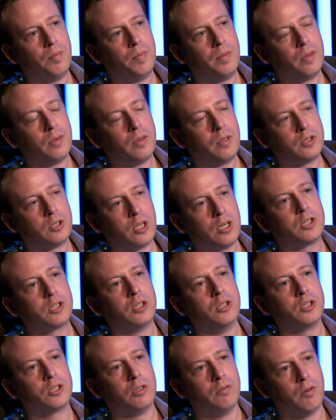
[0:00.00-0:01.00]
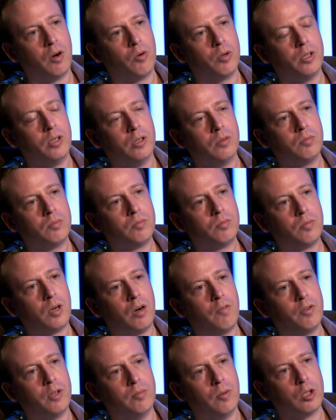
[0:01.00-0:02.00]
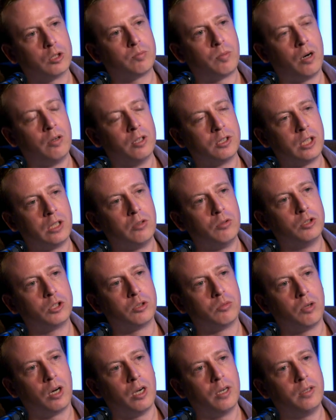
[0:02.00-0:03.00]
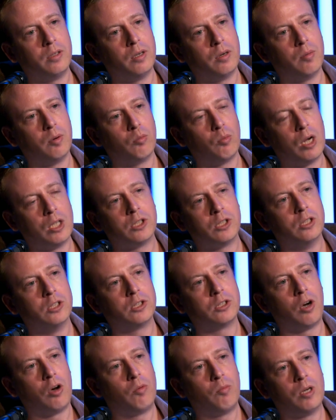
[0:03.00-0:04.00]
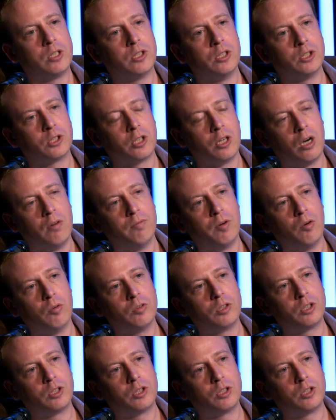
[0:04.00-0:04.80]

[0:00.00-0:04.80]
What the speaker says: Citizens can vote here for the most part, unless they lose the right, but all residents cannot vote.